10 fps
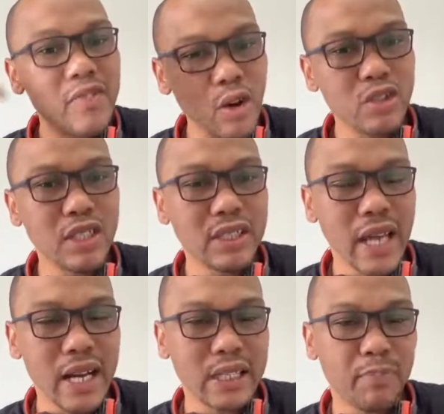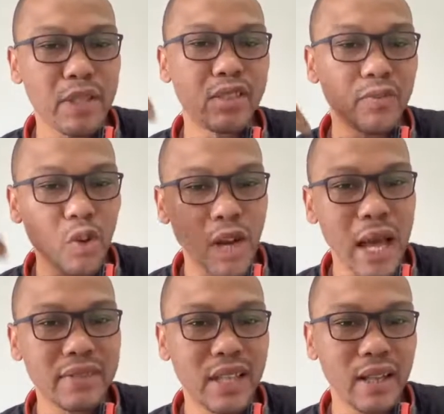those things get expensive, your
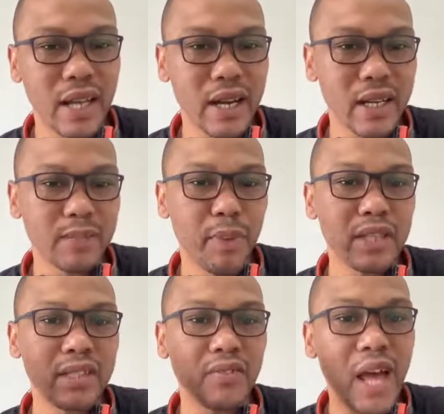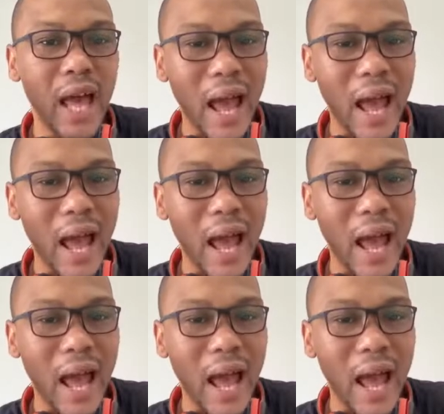lifestyle getting expensive,